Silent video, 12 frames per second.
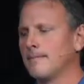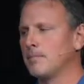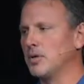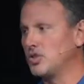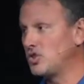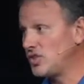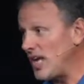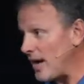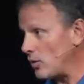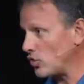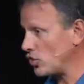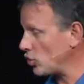But
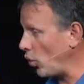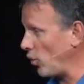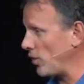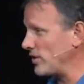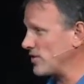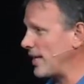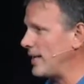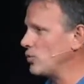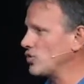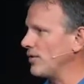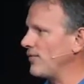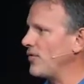Deo's story is that he
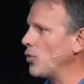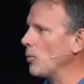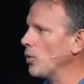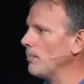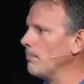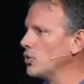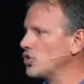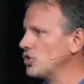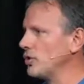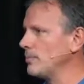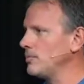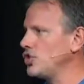was a former
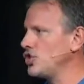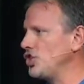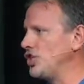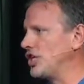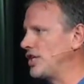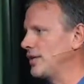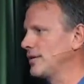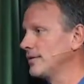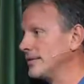Muslim sheikh.